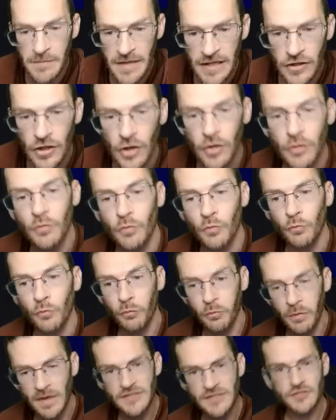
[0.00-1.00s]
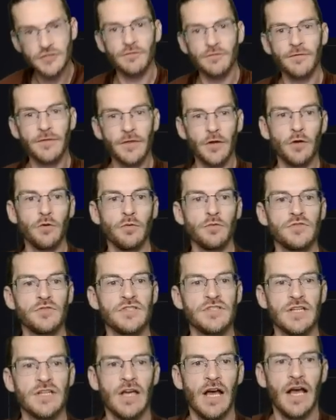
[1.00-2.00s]
know which of
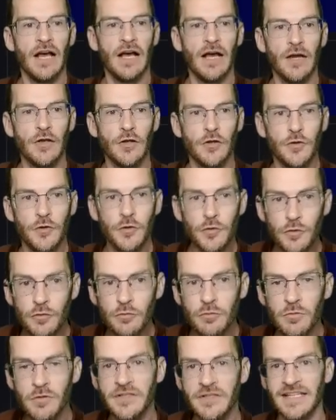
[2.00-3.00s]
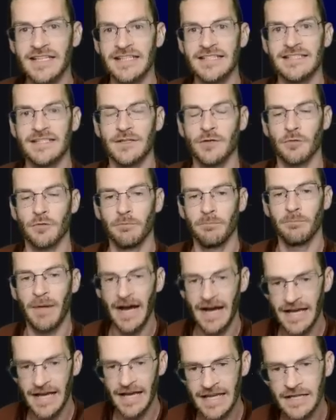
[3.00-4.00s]
those you would consider
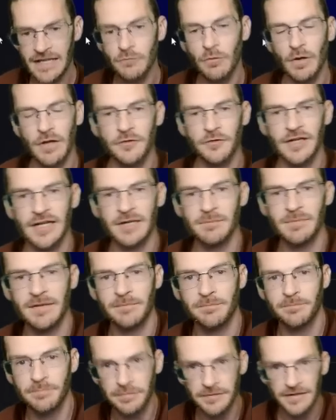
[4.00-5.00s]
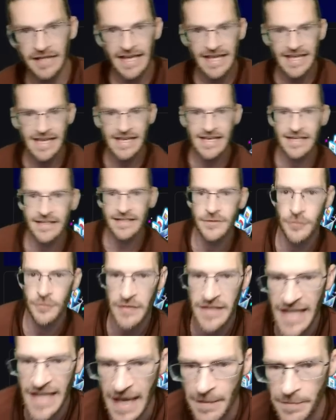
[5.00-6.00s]
buying, what you're going to be playing
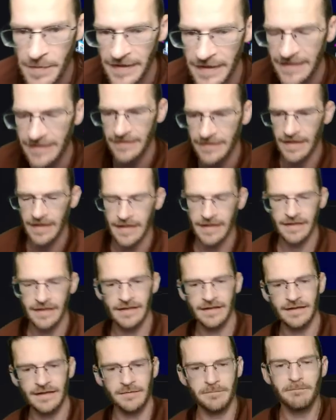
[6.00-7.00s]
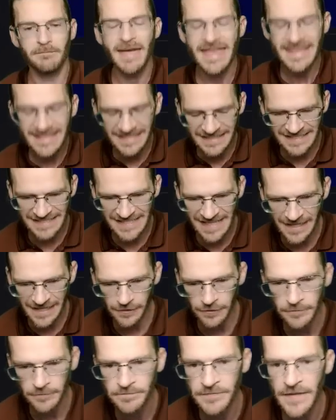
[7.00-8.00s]
during the Epic Mega
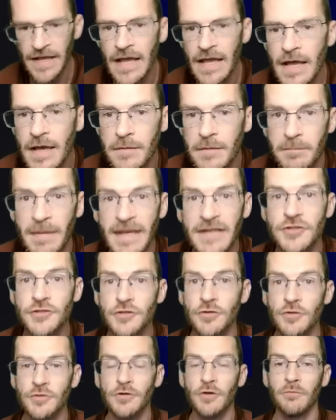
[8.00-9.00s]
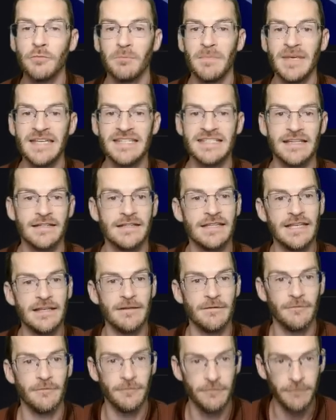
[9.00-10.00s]
Sale. Make sure you don't miss the
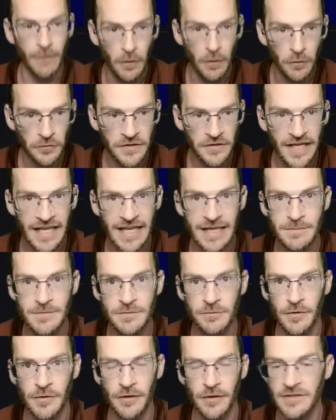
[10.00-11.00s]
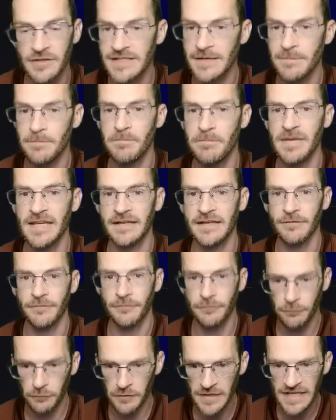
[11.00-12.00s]
Vault games, where there are some big
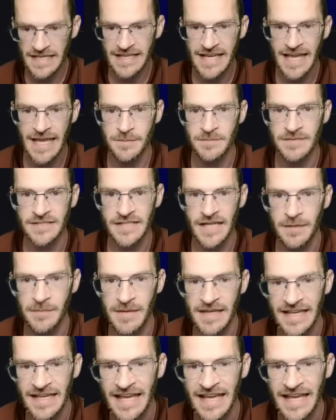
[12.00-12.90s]
free games coming.